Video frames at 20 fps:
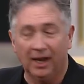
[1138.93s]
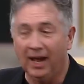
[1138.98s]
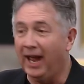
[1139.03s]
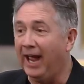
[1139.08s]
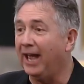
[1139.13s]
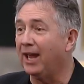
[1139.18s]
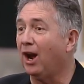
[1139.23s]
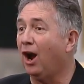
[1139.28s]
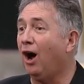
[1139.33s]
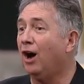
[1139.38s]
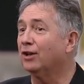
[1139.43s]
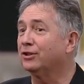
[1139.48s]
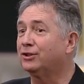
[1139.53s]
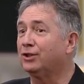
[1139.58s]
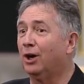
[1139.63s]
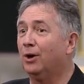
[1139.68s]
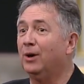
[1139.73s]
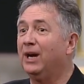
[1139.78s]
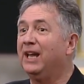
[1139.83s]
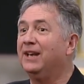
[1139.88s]
and
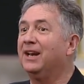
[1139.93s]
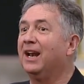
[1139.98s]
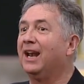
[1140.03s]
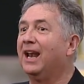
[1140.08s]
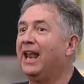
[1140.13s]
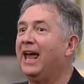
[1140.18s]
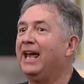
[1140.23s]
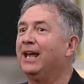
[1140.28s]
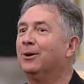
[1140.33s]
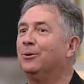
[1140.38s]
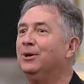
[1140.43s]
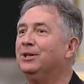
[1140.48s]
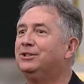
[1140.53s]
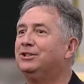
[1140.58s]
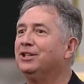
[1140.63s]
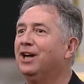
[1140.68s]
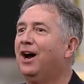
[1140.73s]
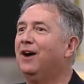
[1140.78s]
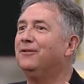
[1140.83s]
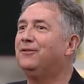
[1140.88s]
also in the
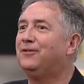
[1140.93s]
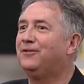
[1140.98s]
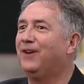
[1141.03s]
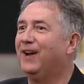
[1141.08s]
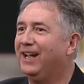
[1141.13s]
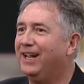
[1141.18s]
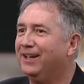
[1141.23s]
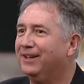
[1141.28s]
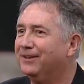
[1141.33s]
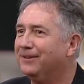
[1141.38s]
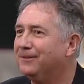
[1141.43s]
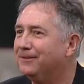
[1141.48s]
language of faith.